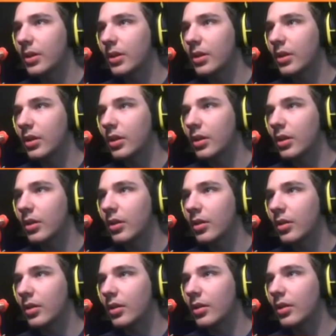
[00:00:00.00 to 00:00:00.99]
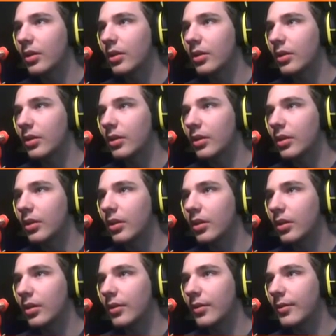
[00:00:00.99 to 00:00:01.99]

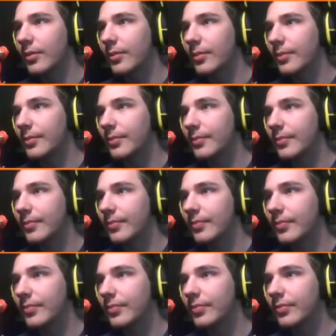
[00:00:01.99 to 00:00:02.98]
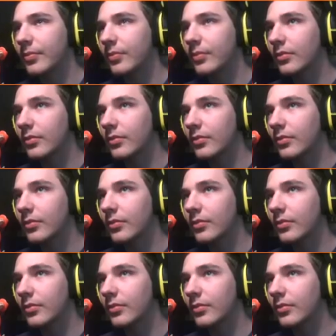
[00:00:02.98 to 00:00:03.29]
[no speech]